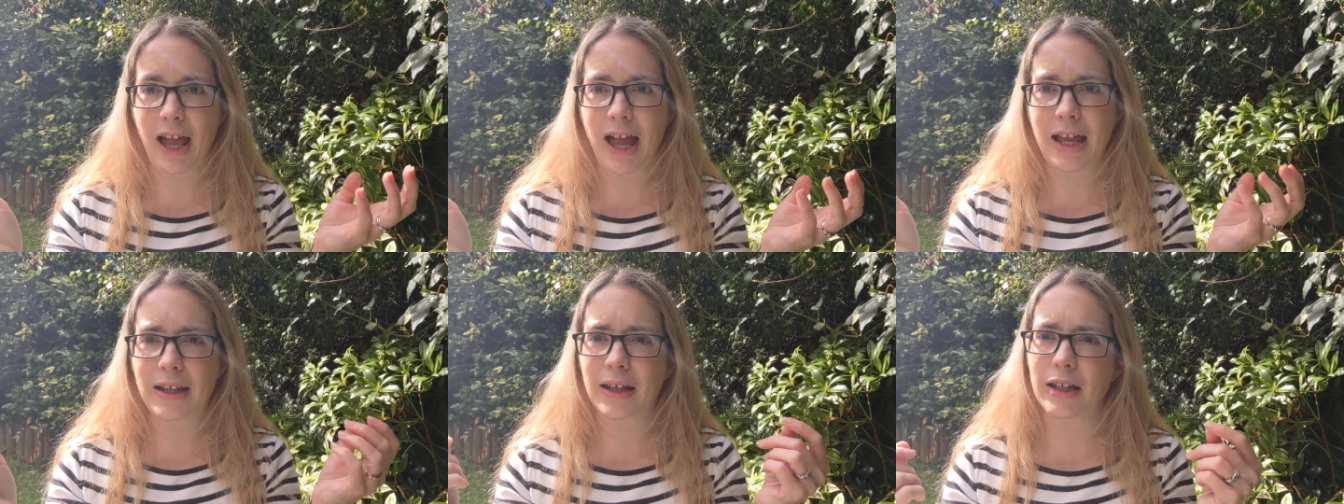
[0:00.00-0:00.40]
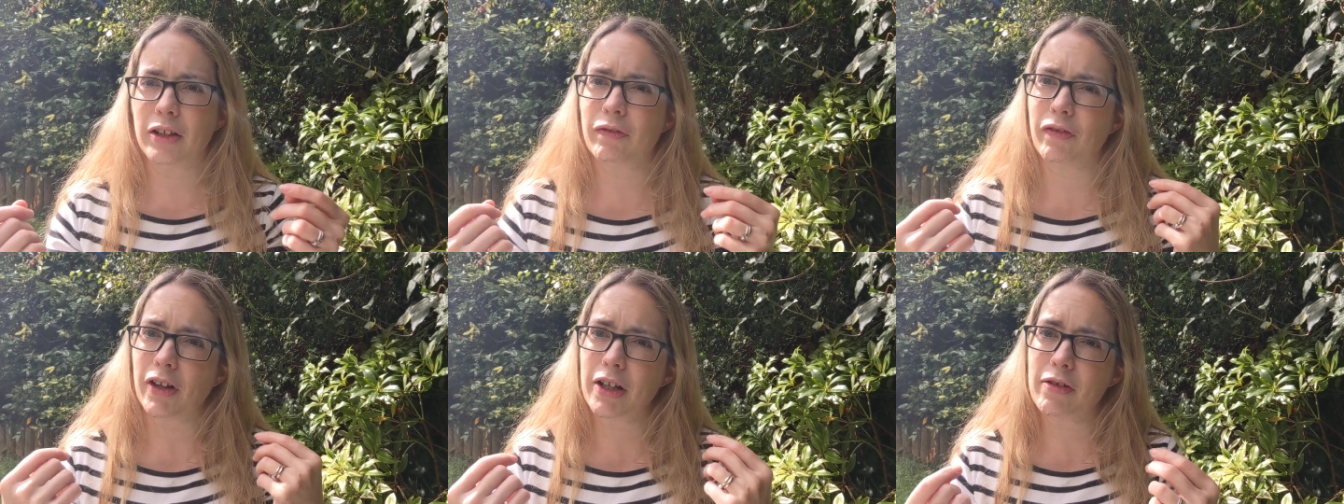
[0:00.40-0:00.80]
head
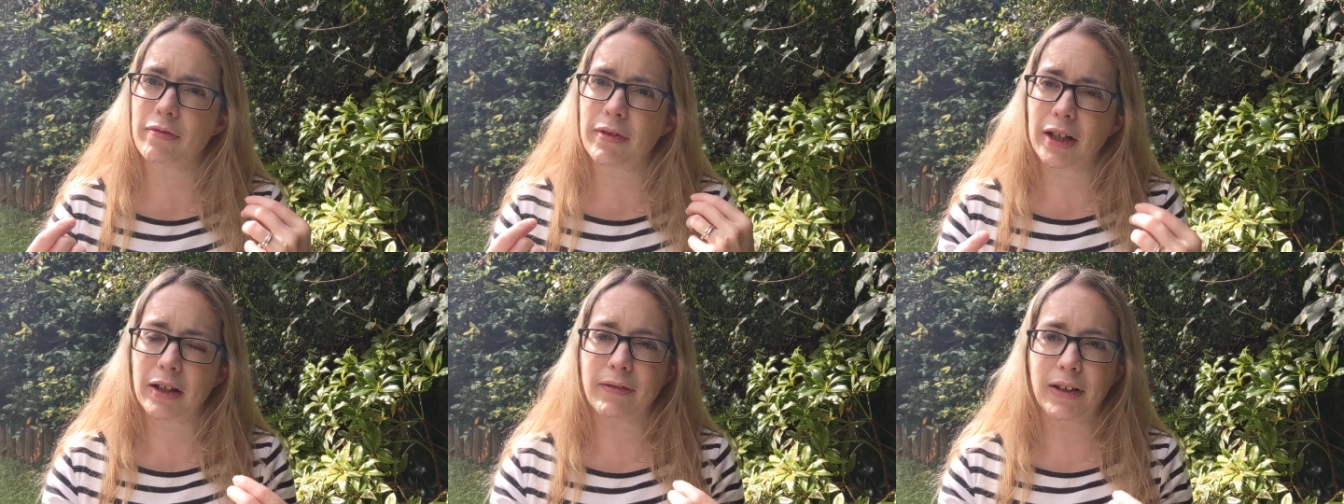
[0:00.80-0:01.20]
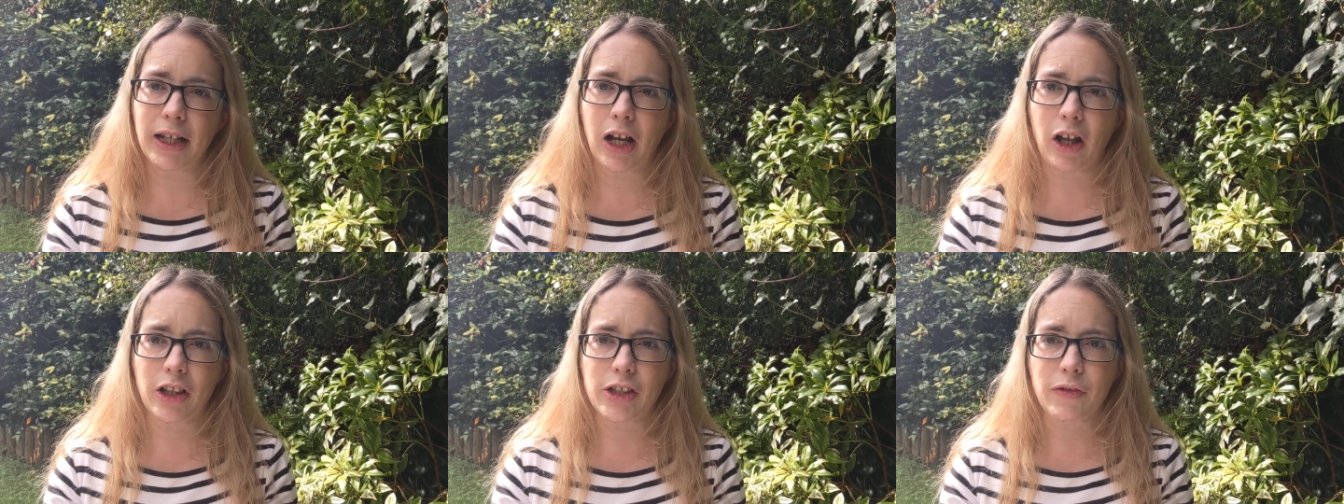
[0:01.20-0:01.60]
and you find it really
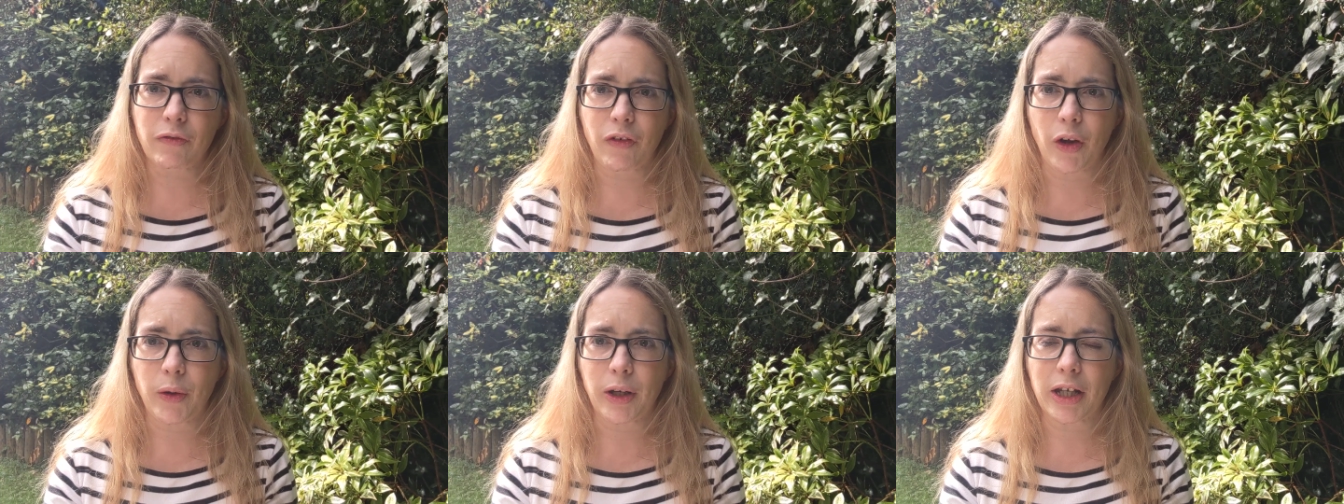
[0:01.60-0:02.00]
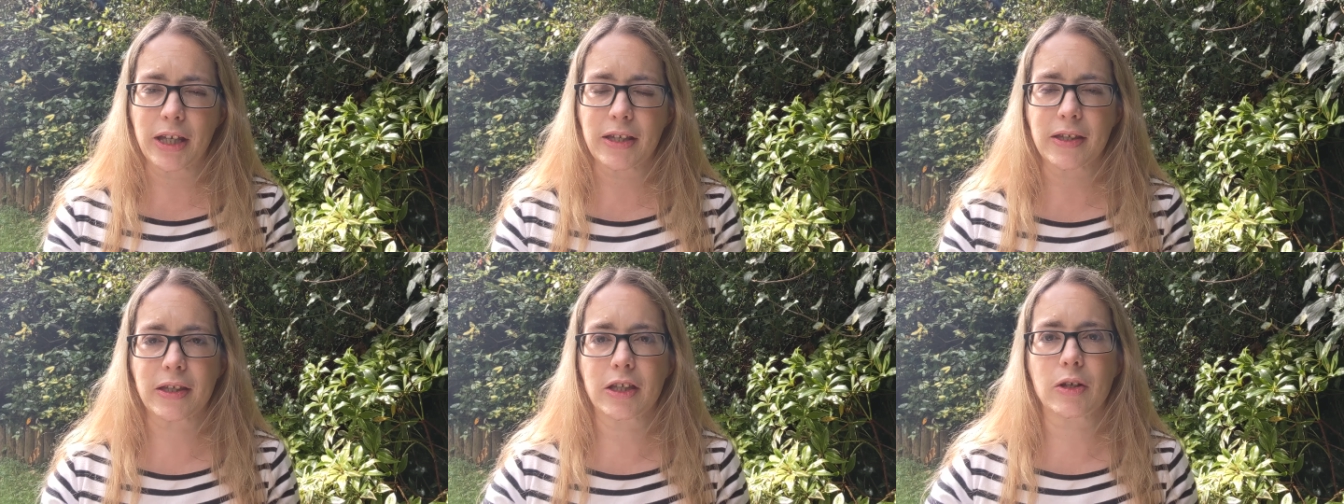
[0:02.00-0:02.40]
really hard to
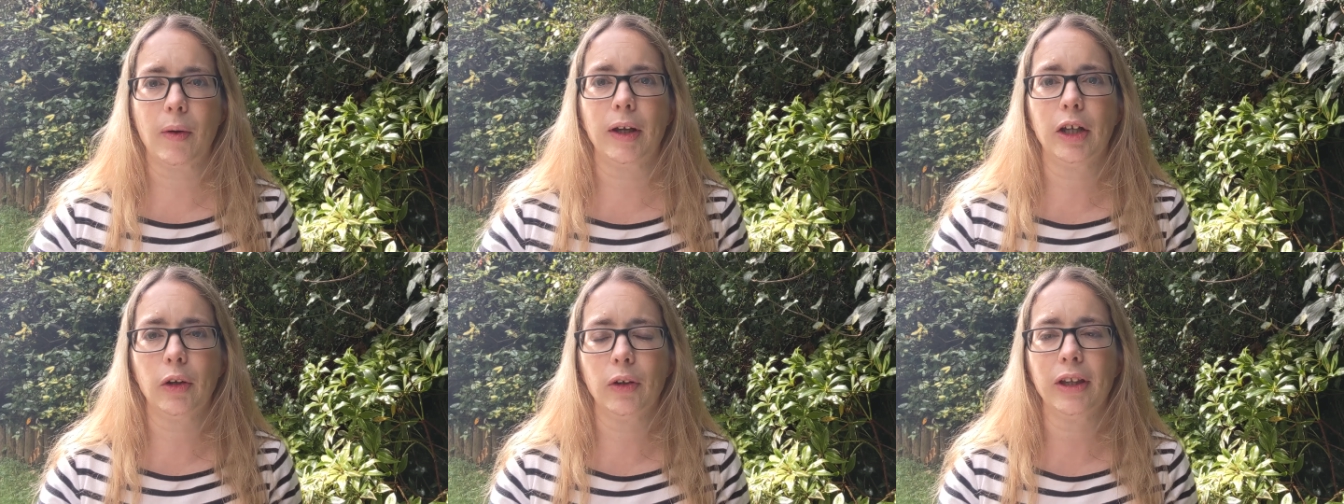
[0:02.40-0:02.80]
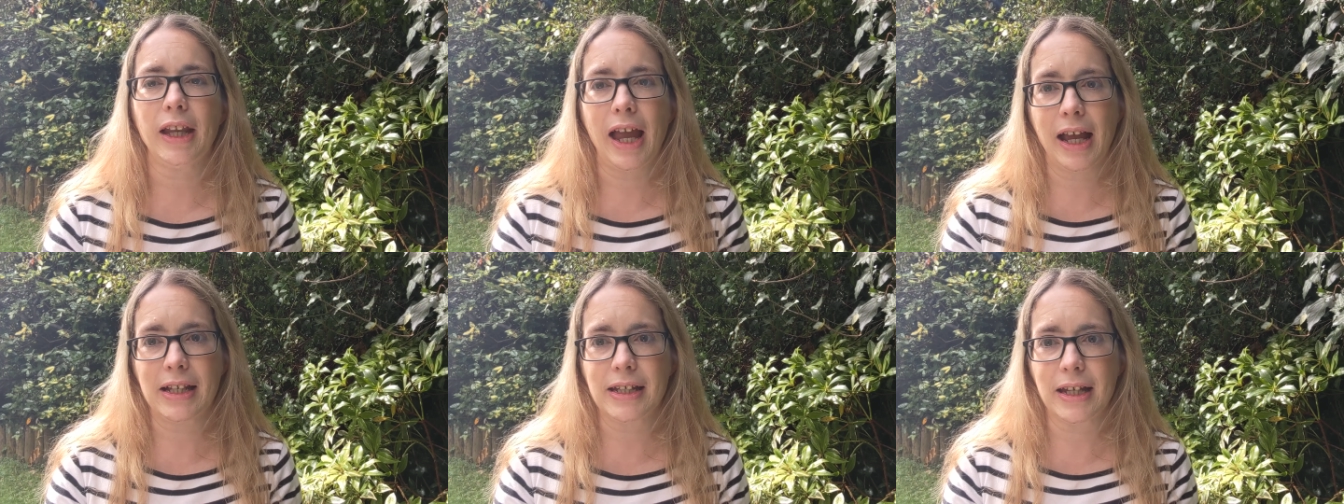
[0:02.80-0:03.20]
focus so I
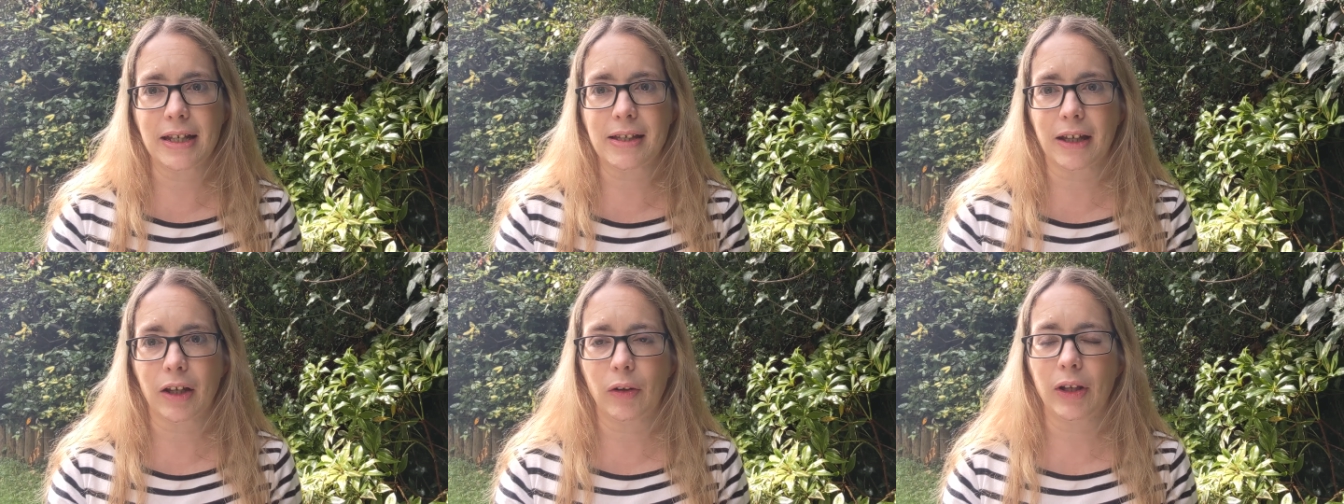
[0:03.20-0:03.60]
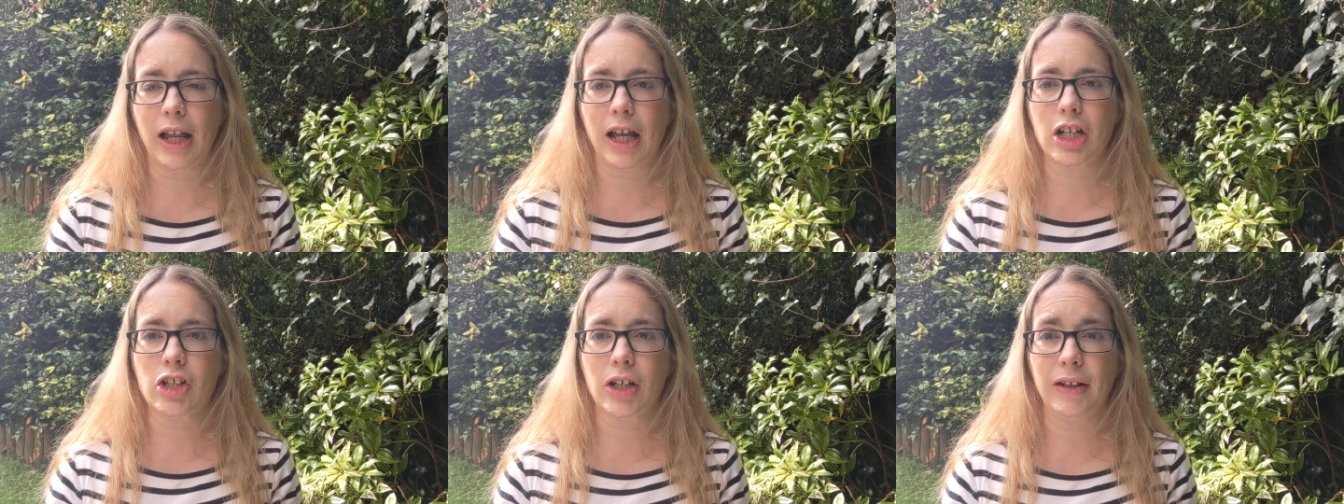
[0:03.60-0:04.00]
couldn't edit I
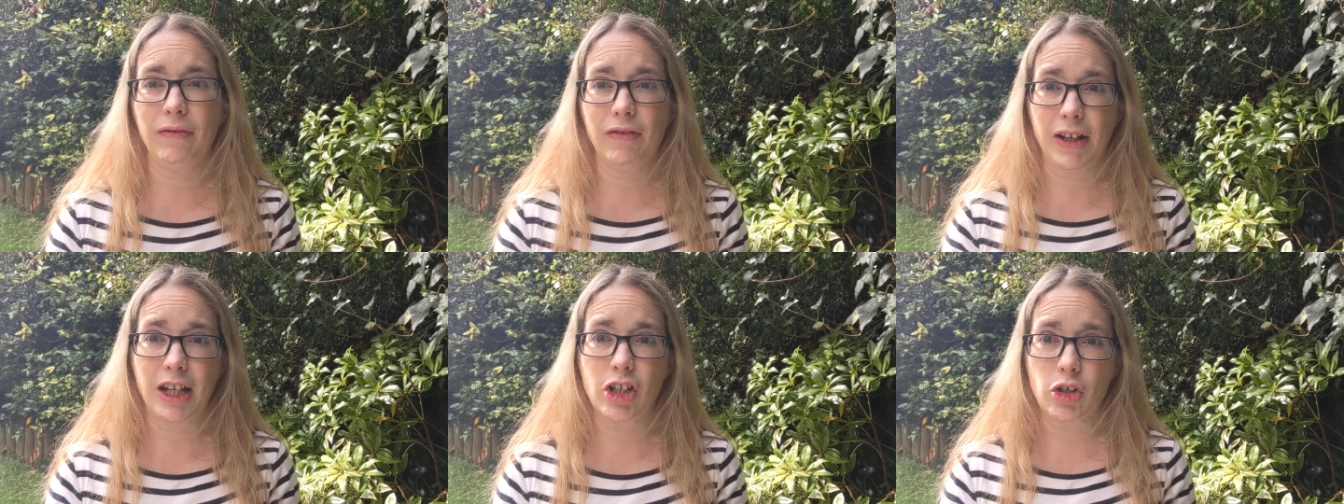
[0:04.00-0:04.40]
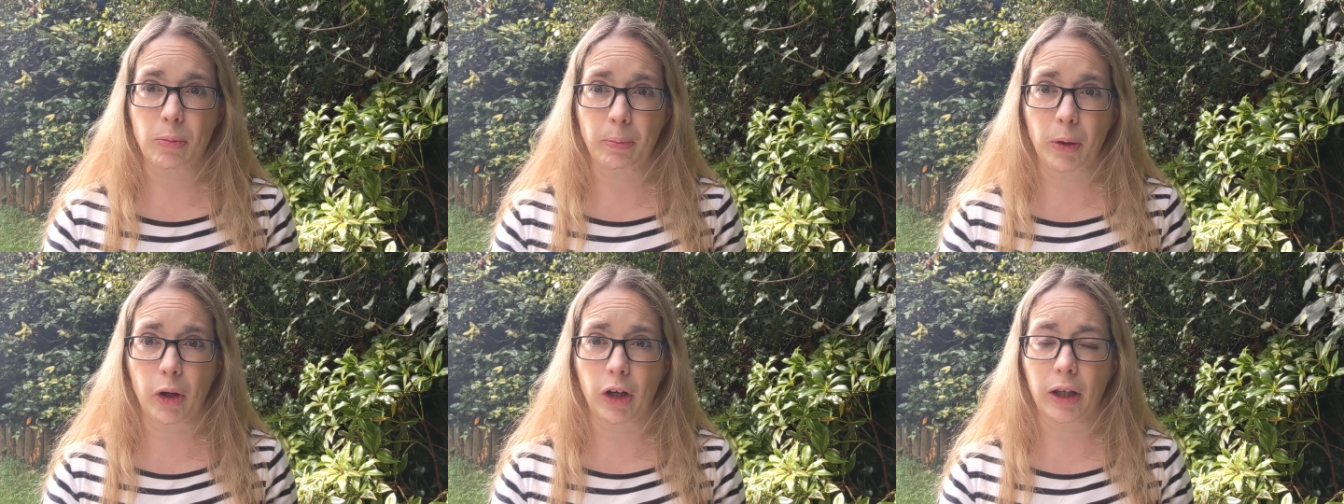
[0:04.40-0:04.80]
couldn't actually finish
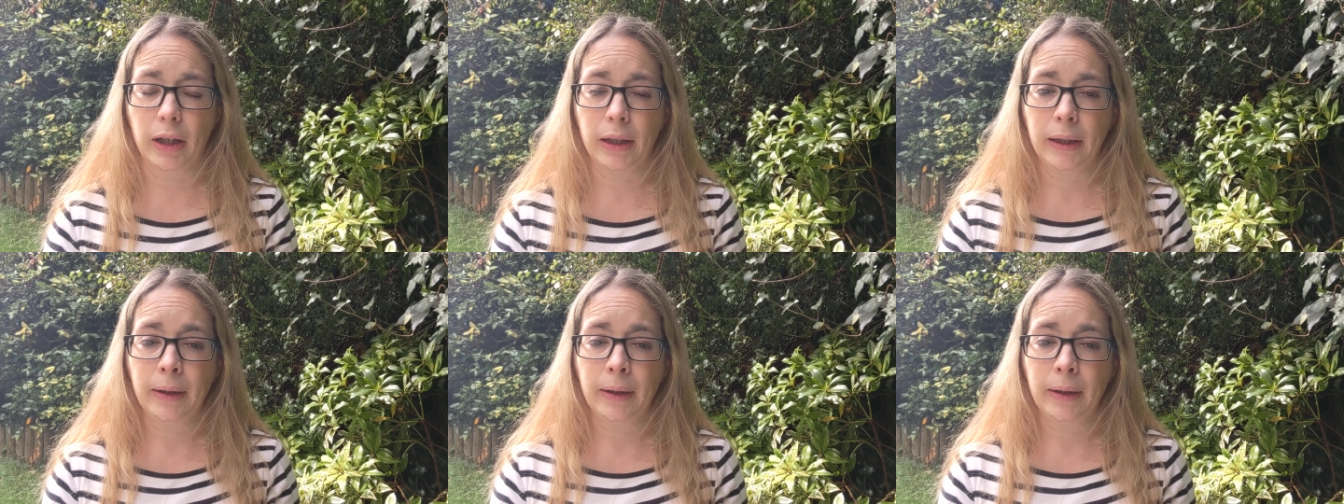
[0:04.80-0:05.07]
a book